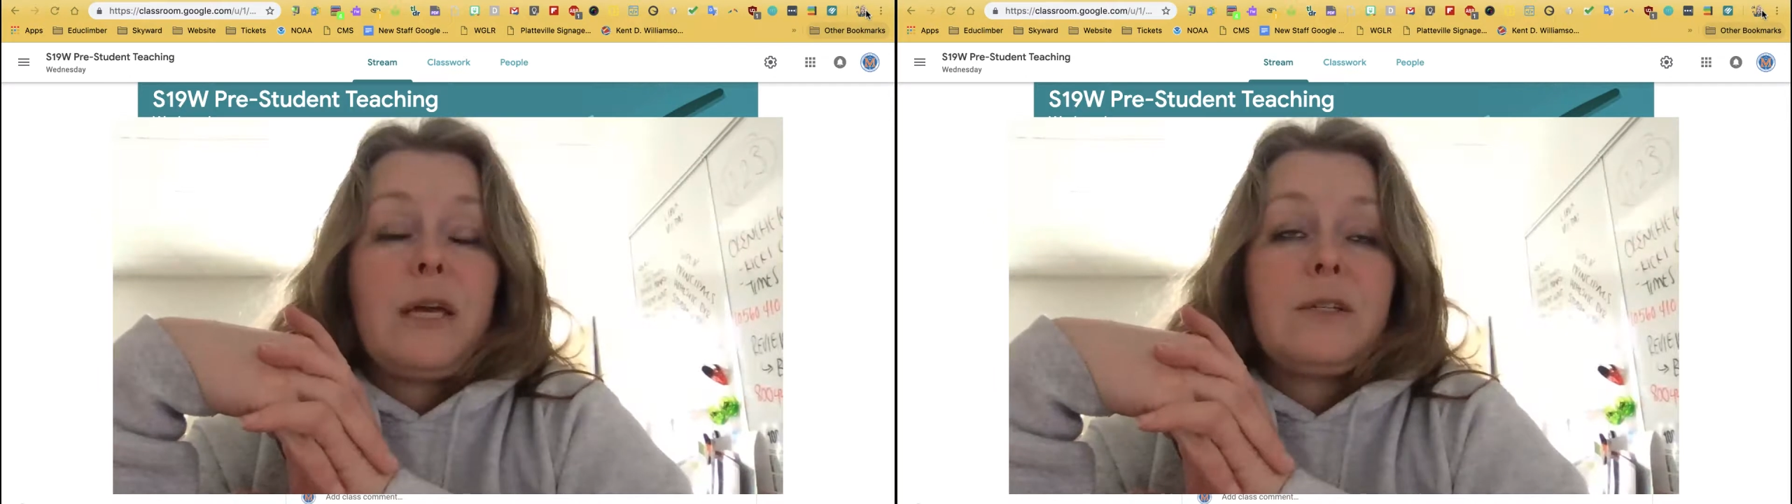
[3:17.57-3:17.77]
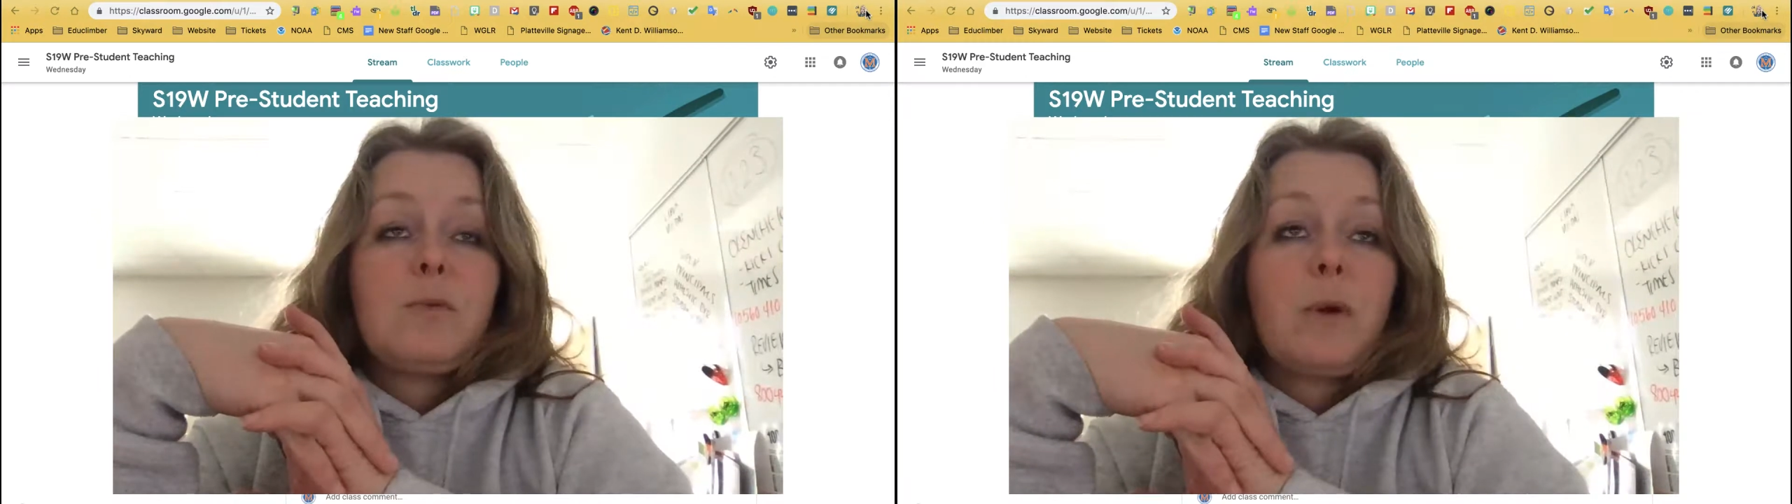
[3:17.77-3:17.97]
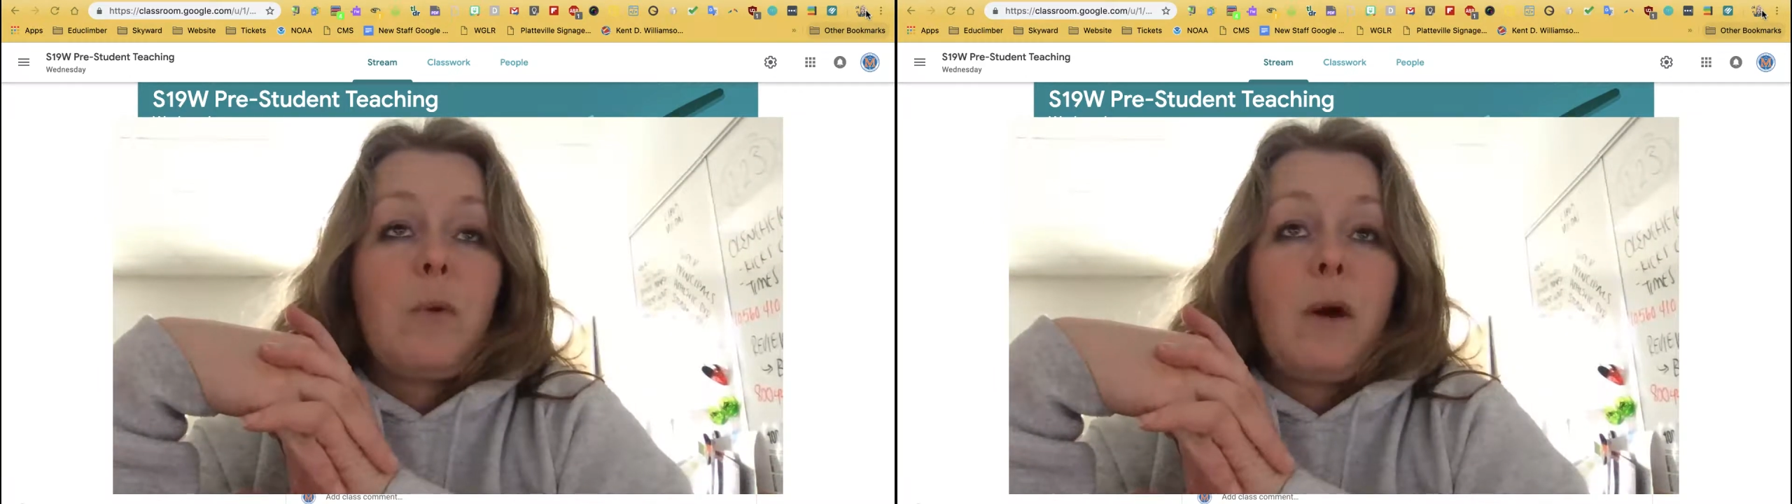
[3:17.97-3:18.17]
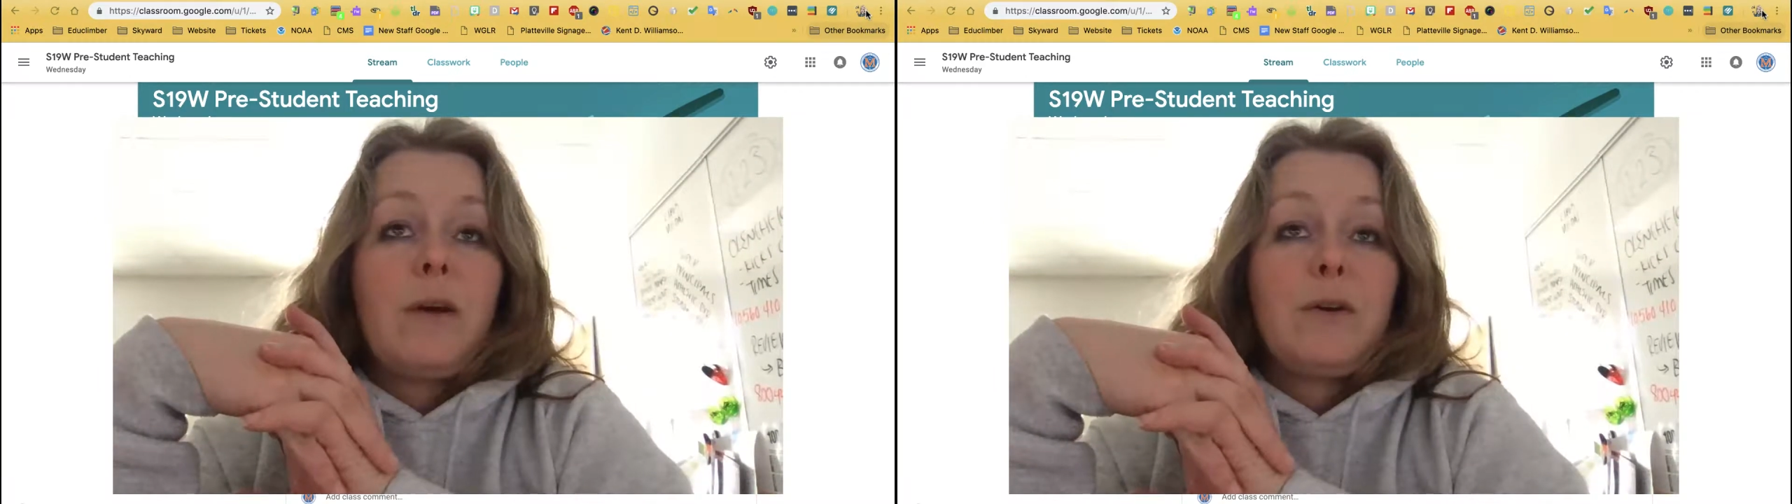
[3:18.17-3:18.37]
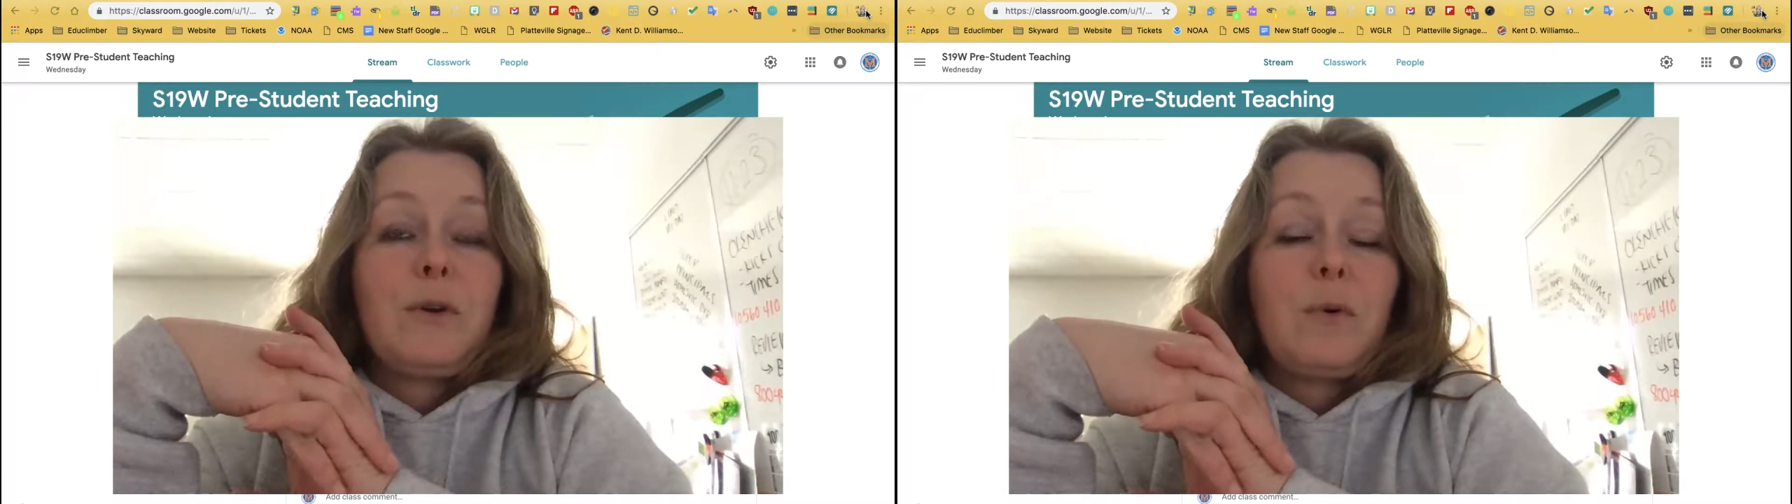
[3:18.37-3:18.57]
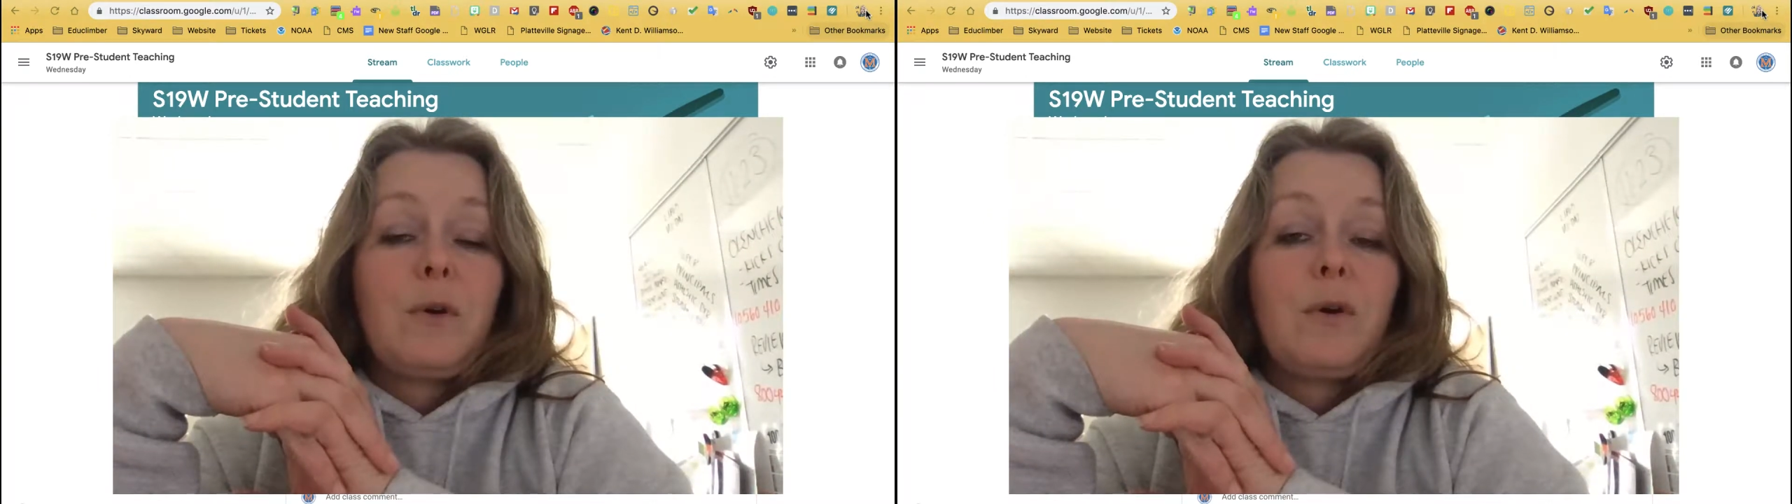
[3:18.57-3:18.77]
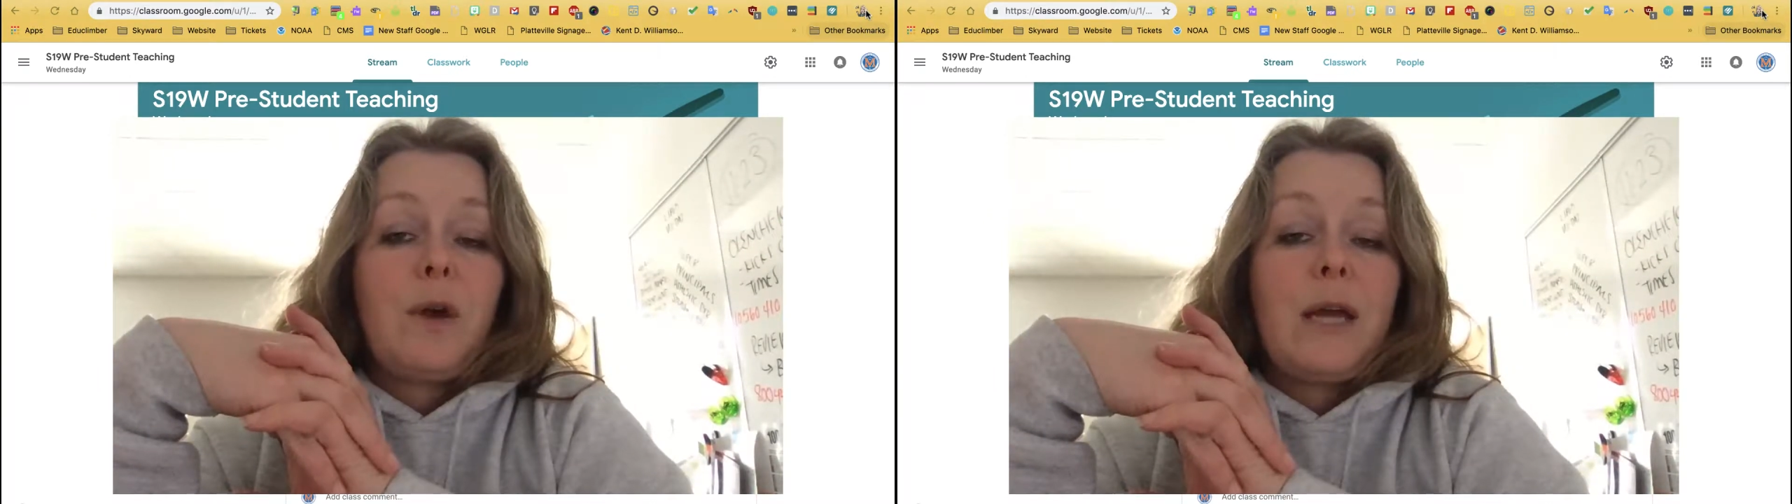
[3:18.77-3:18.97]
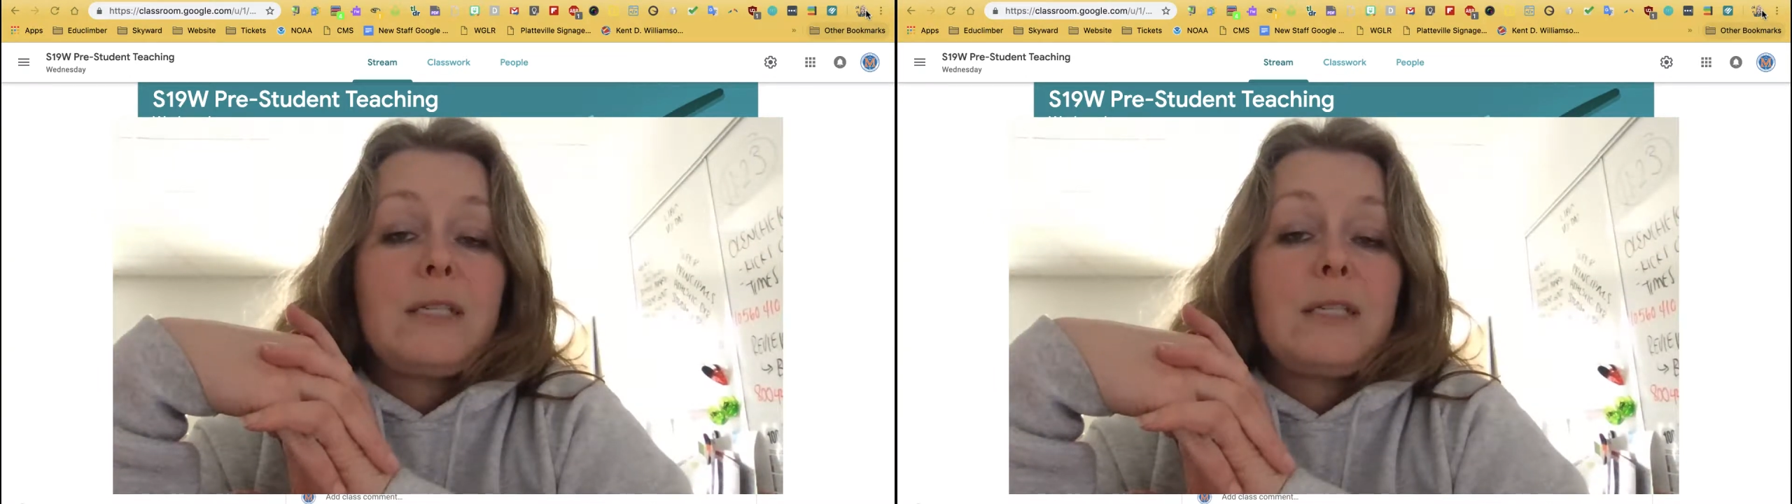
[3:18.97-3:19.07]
is require your